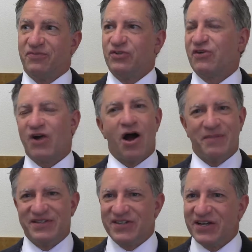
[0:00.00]
First off,
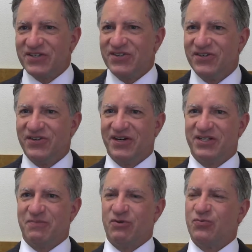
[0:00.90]
common sense,
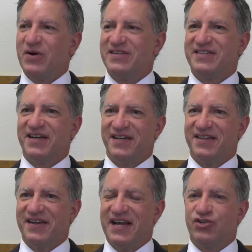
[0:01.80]
I suppose. What is
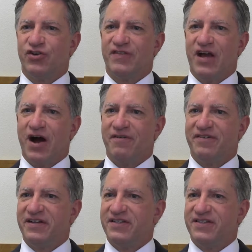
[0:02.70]
the nature of the
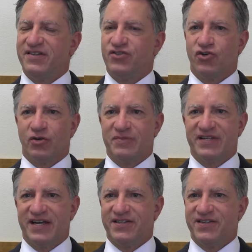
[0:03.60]
offense and the
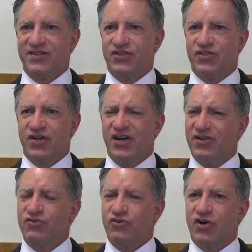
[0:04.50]
circumstances, and just kind
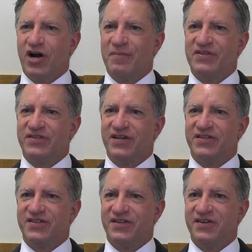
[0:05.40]
of use your common
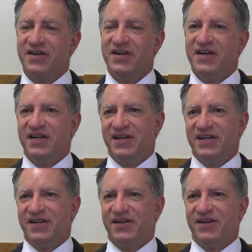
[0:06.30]
sense
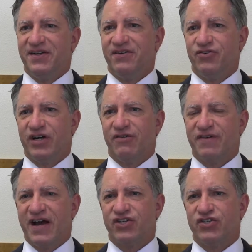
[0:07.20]
and trying to
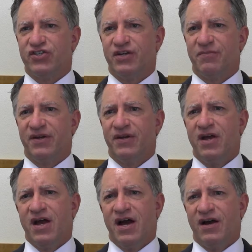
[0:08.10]
fashion something.
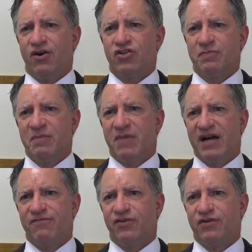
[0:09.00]
I'd also be
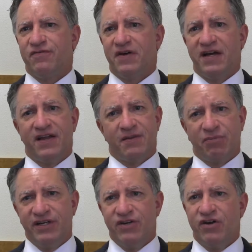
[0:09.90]
mindful of, again, the
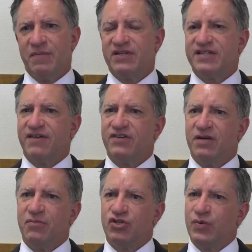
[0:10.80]
plea agreements that I've
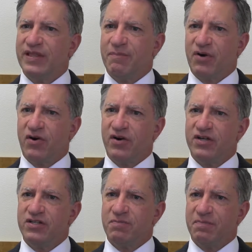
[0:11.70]
done between the
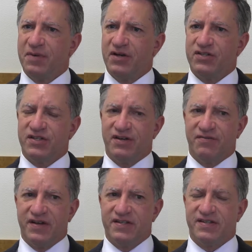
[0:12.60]
parties, because the
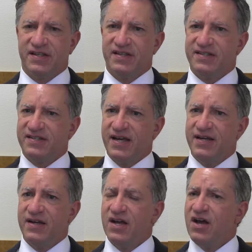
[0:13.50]
defense and the
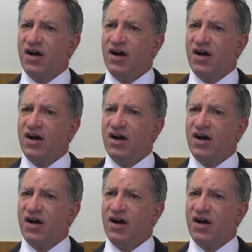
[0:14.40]
state